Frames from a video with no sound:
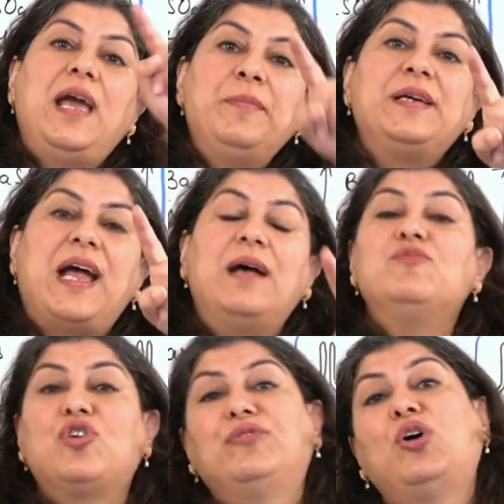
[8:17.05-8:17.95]
m
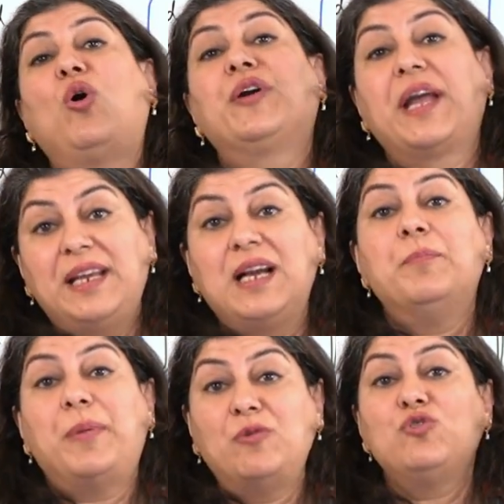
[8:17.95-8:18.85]
grams of the organic
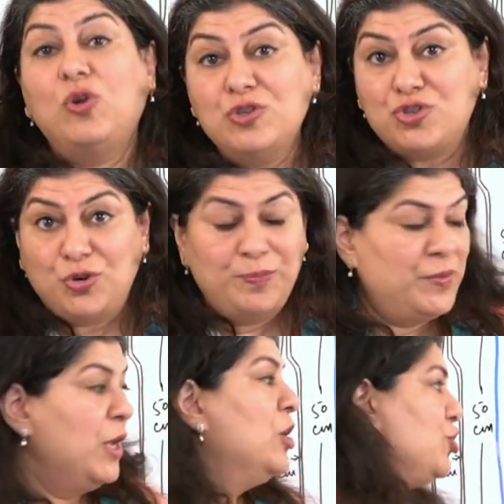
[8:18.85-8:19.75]
compound also
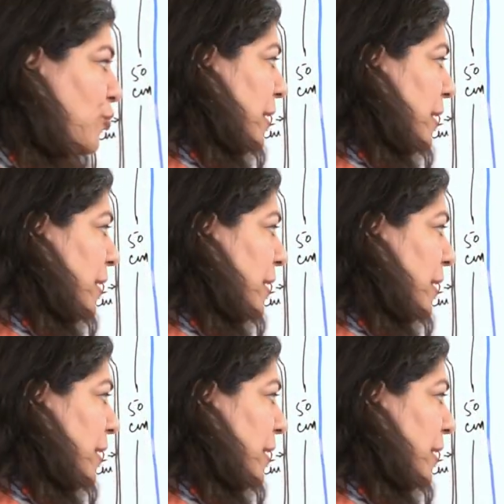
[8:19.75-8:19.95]
so